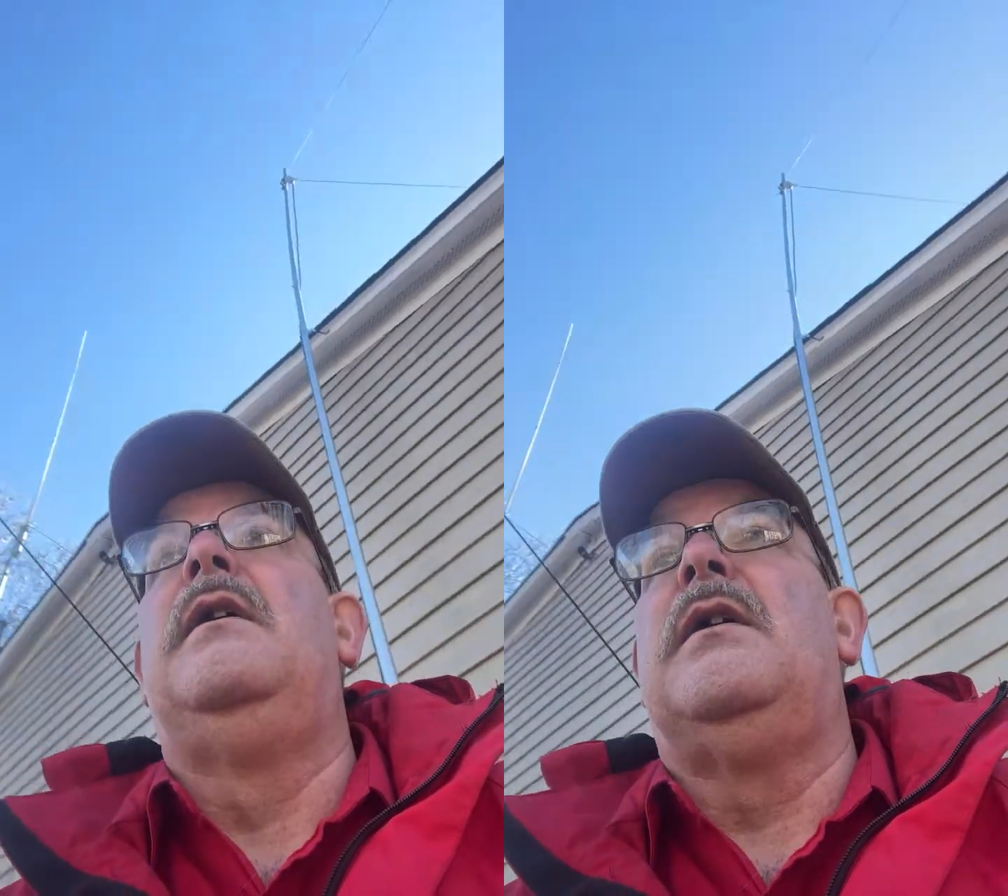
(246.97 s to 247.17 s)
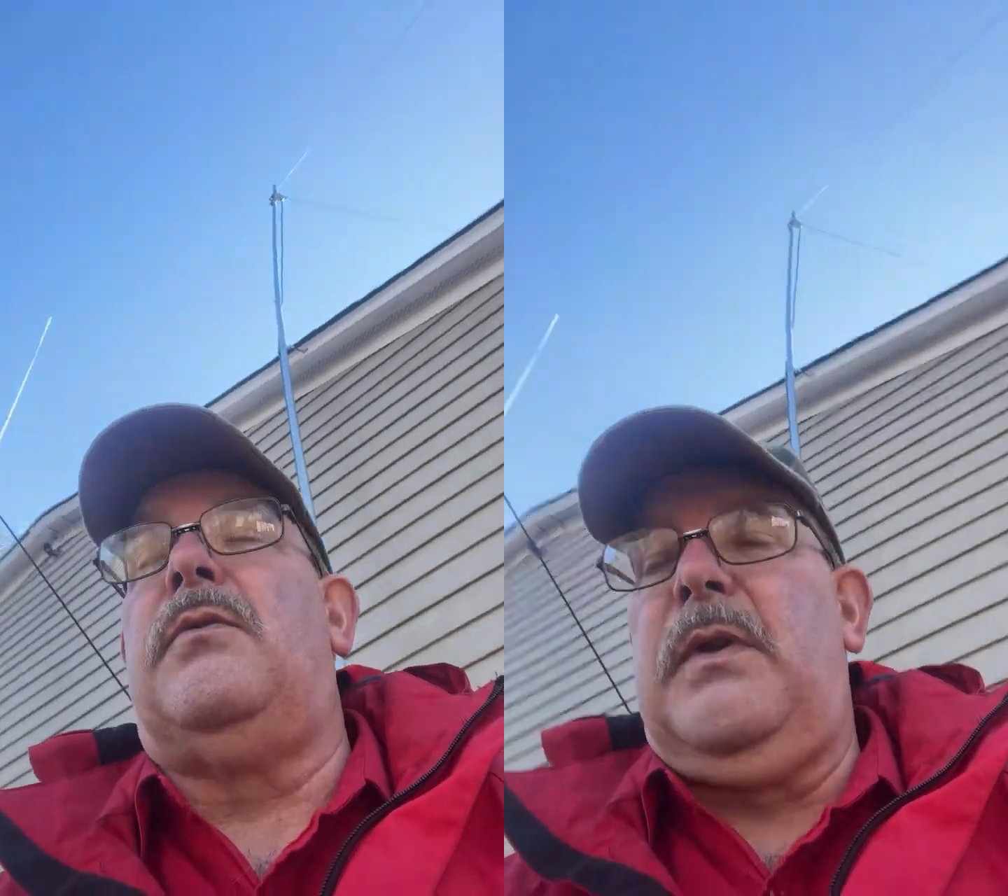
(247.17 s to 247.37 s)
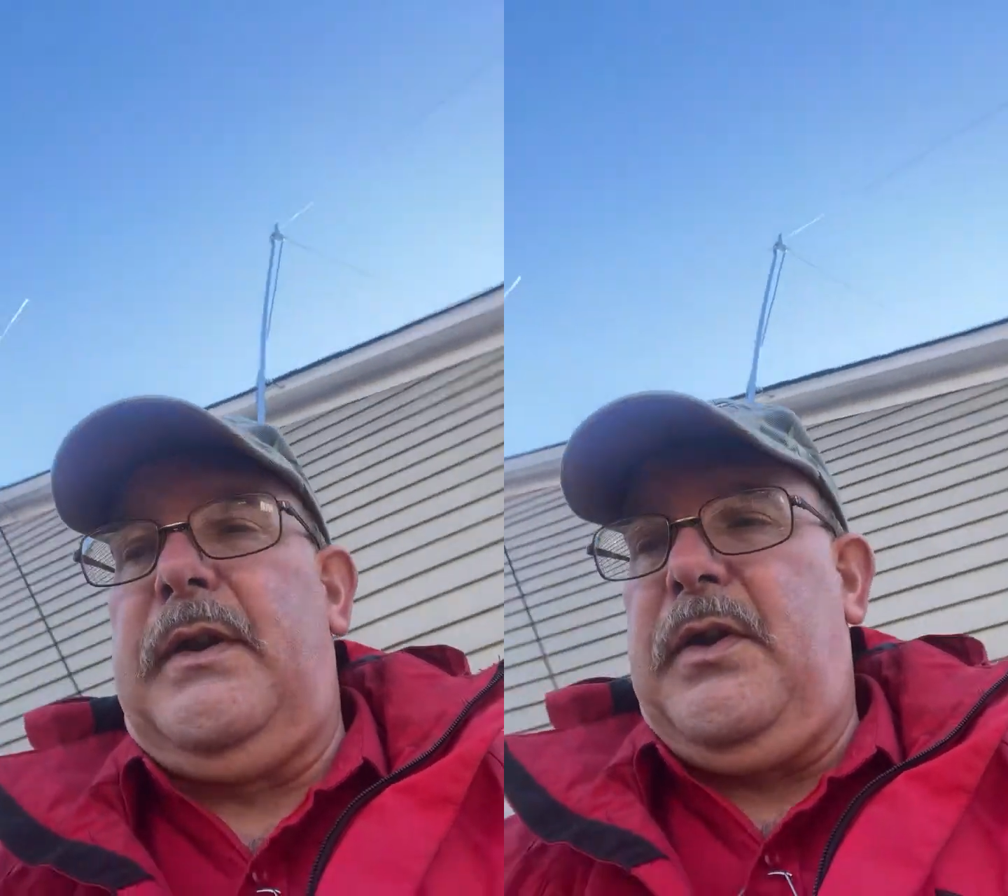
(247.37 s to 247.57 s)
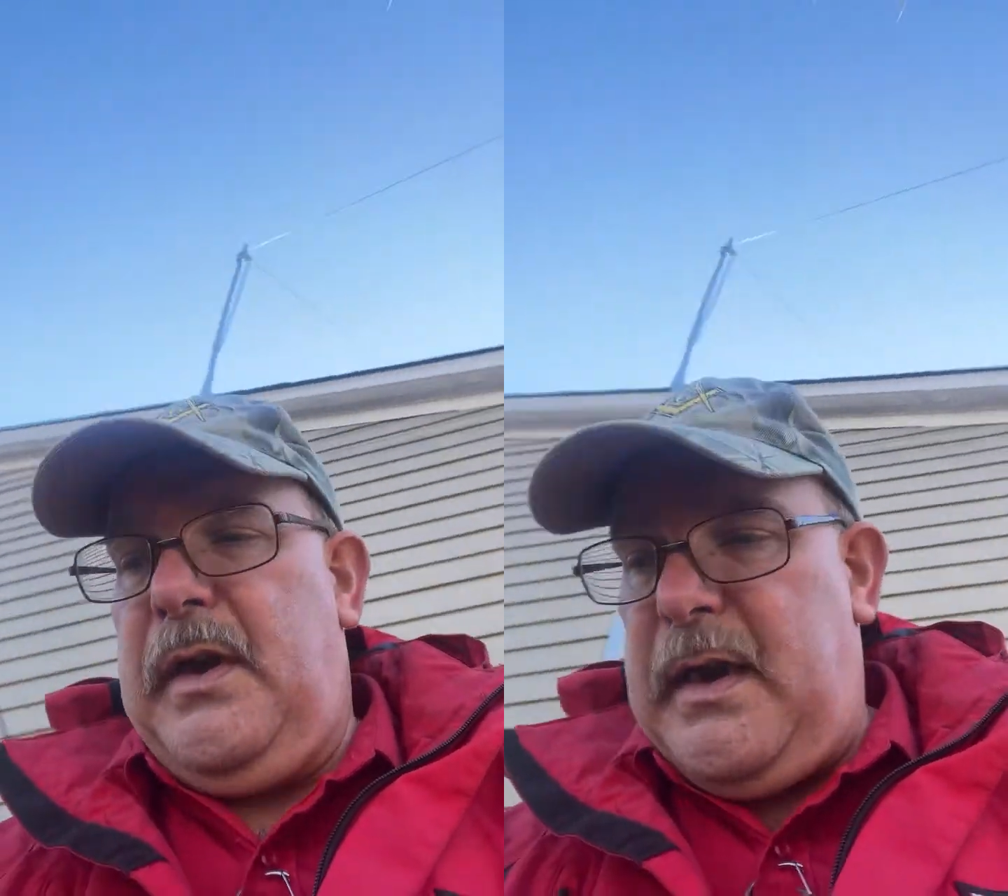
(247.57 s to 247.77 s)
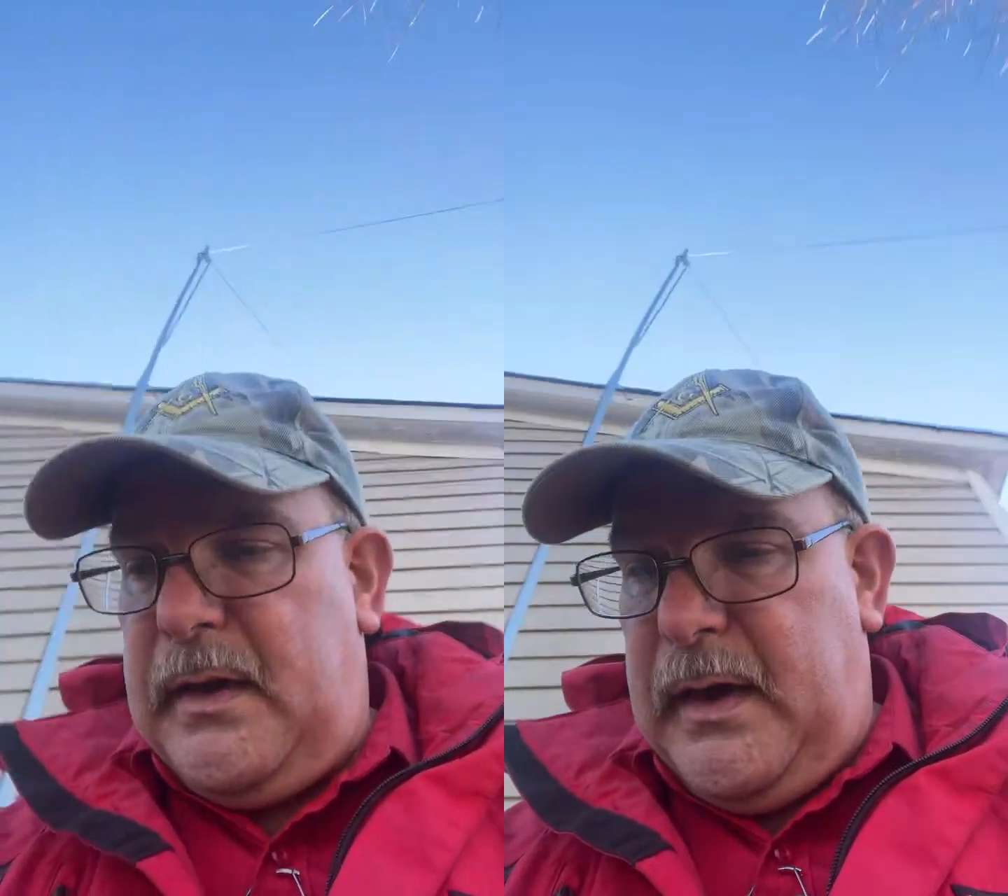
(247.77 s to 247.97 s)
A really good
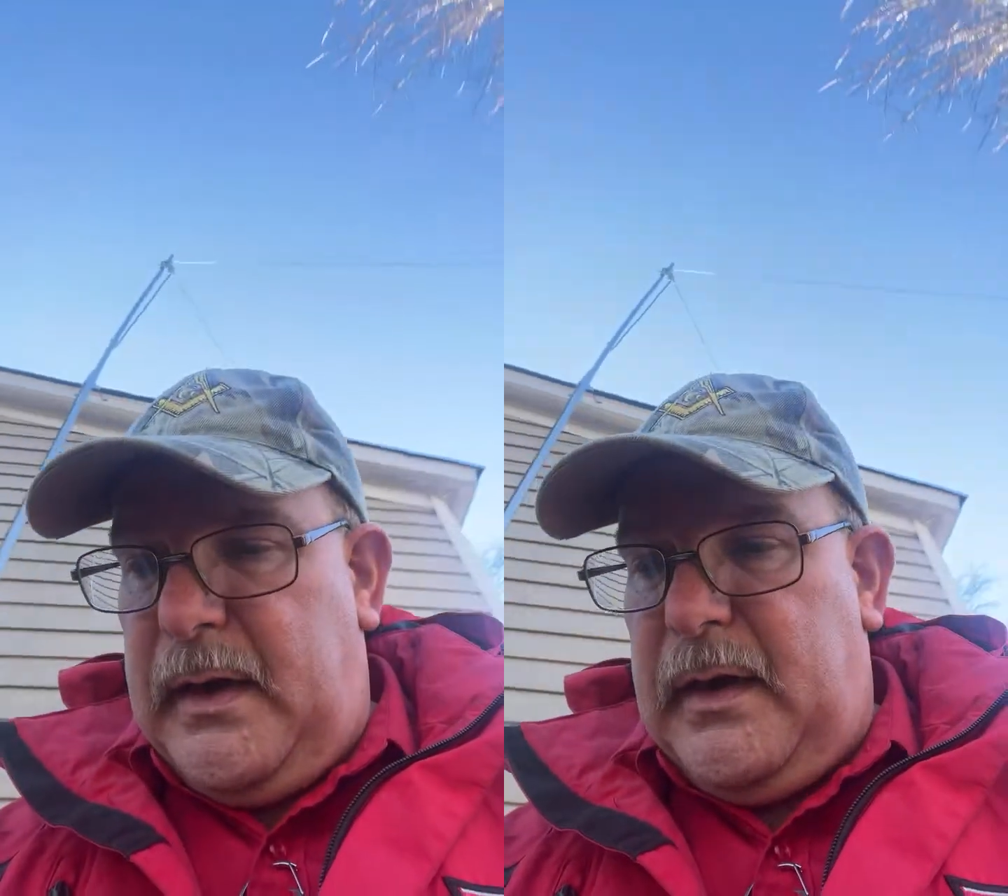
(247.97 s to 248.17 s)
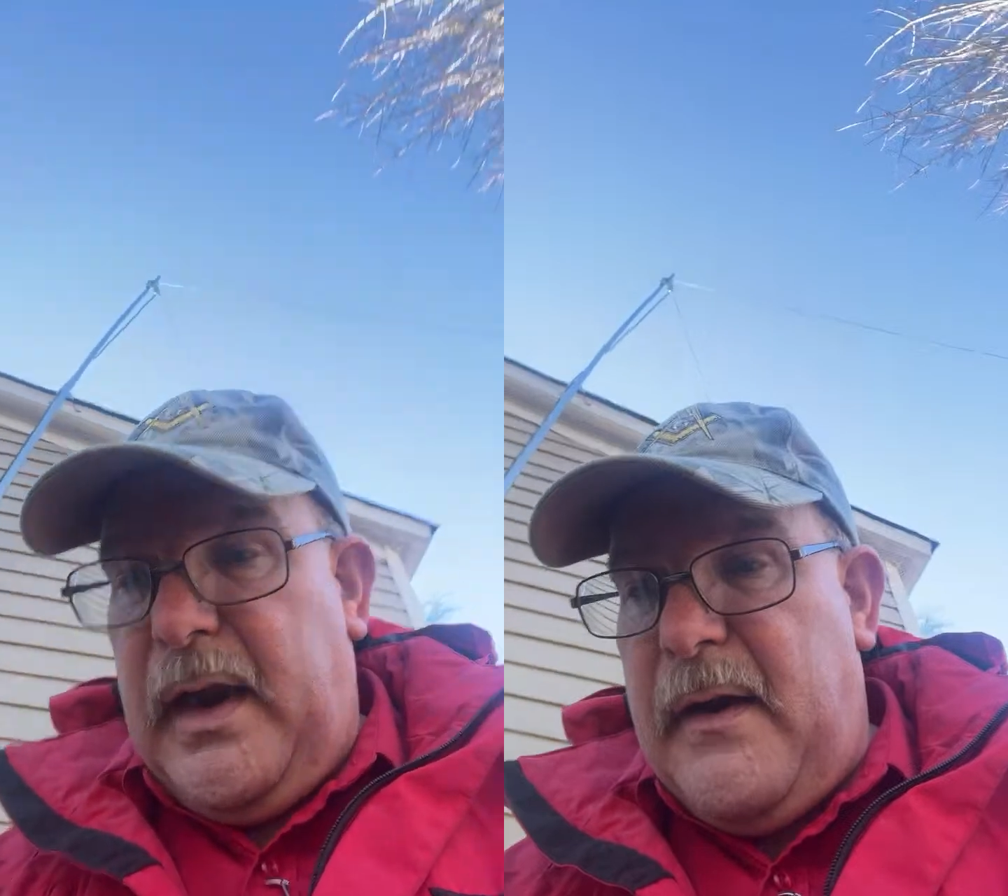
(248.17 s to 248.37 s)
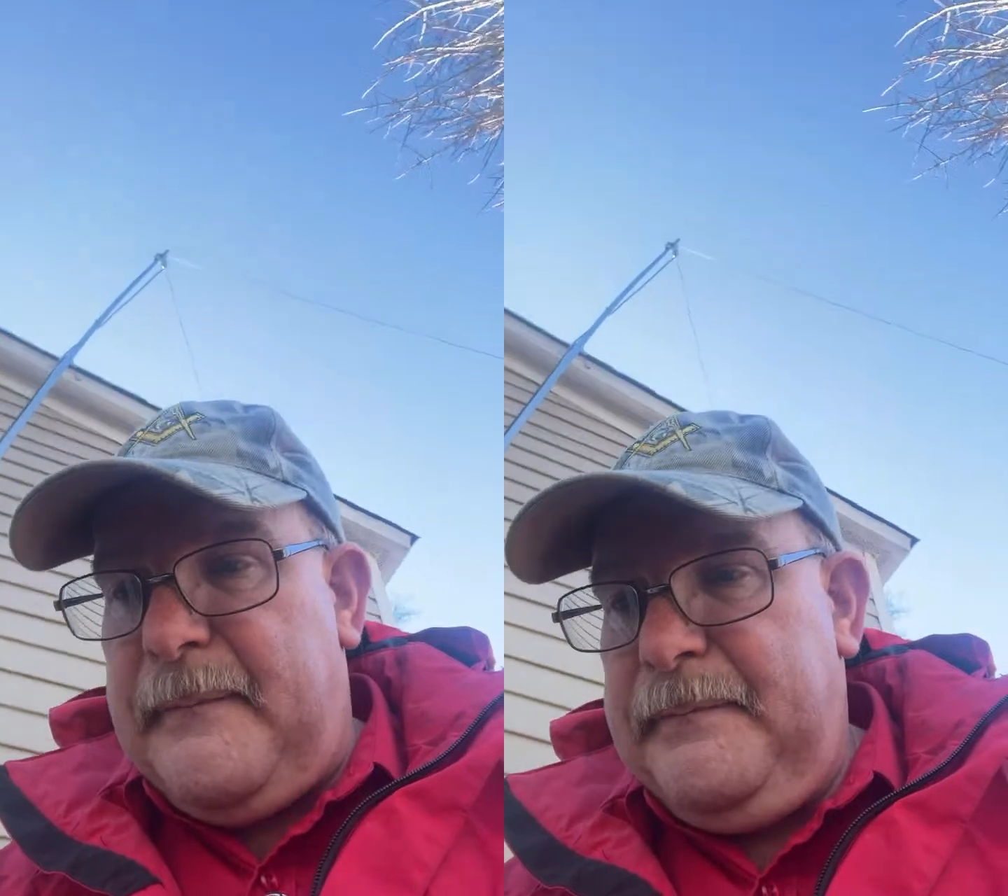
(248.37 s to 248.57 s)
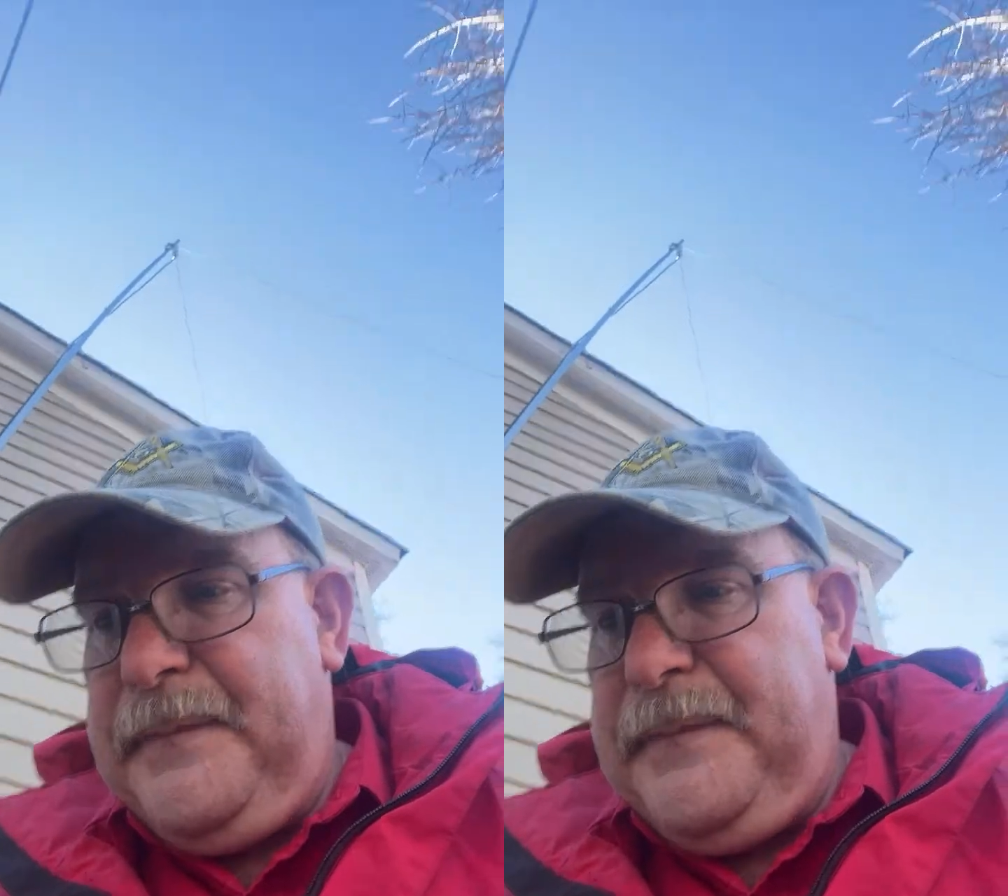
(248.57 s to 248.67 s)
antenna. Now,